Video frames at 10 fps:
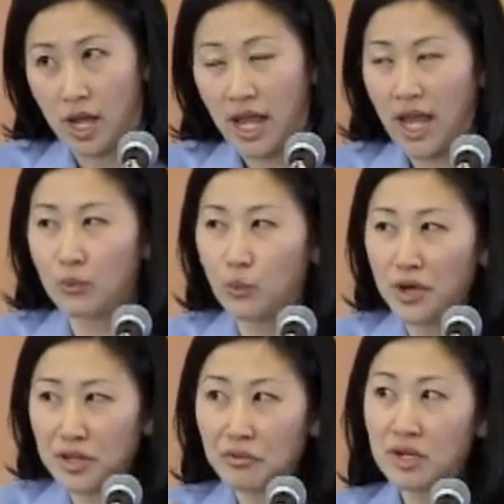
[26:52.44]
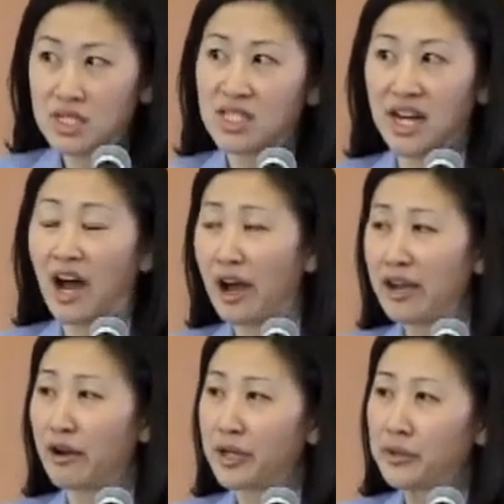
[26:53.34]
And one of the reasons that I
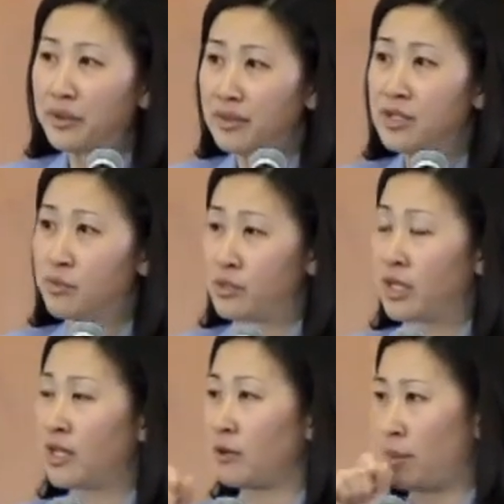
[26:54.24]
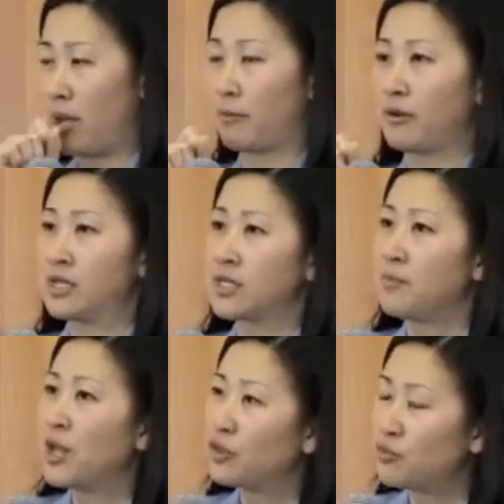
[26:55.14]
argue in this particular paper is
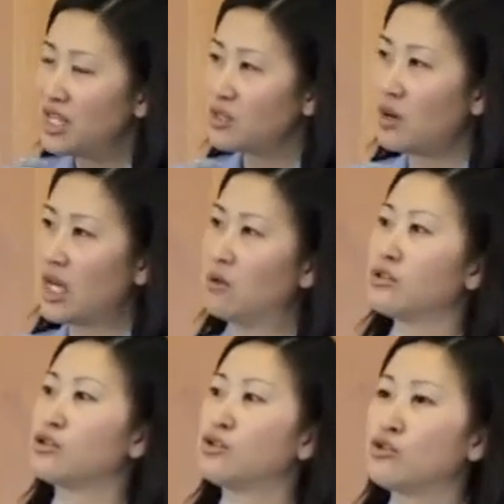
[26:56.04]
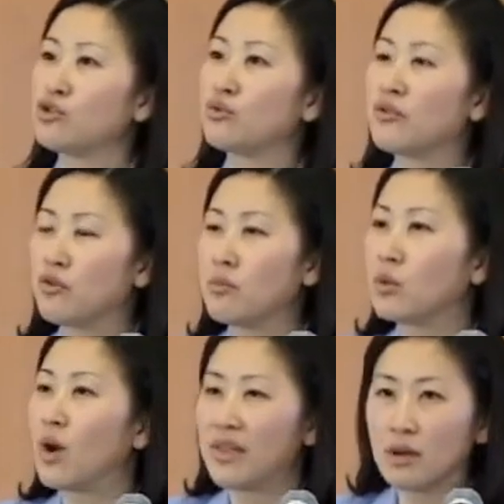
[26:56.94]
the reason why he was a social reformer
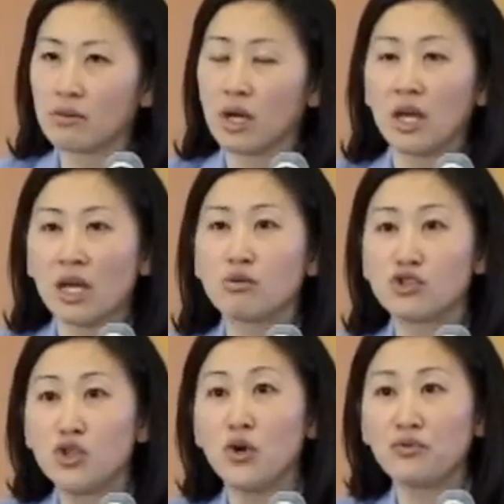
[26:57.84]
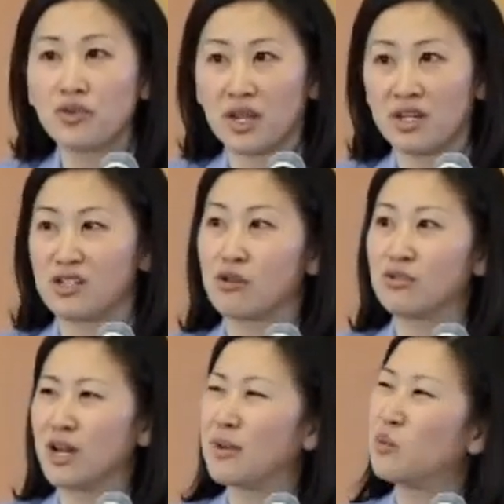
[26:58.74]
and why he was known for that in his own
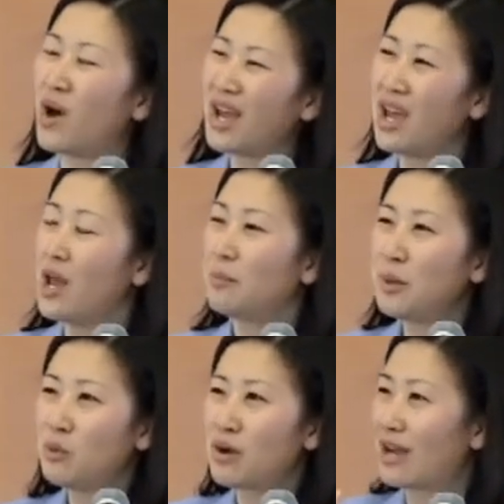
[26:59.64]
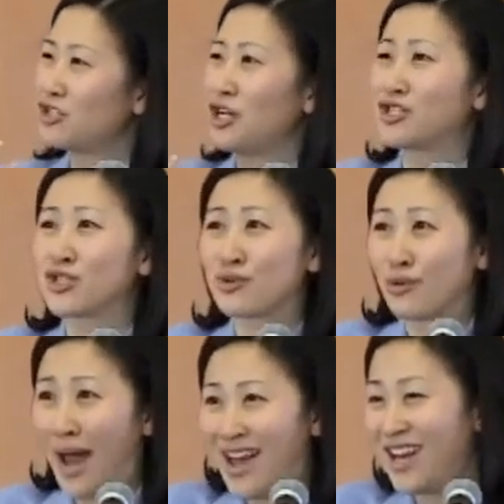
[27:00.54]
time and why people were actually
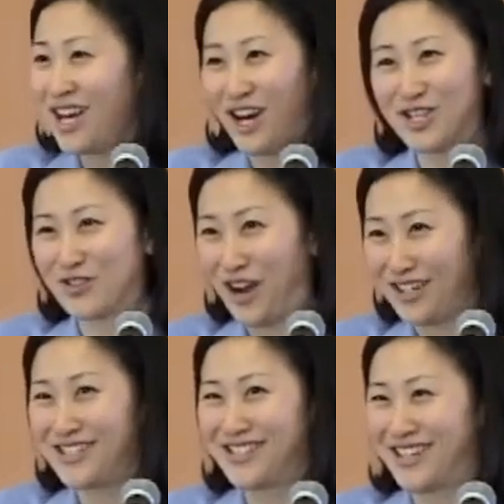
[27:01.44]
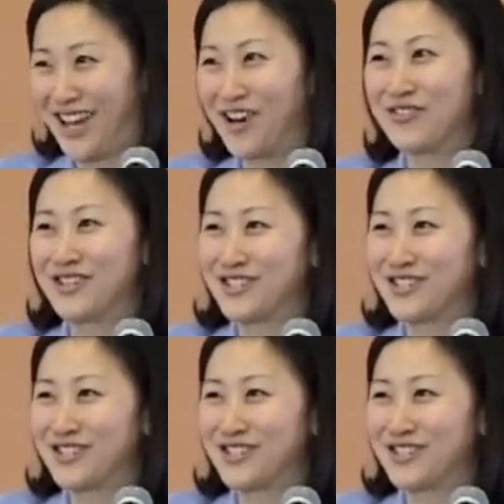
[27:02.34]
attracted to Calvinist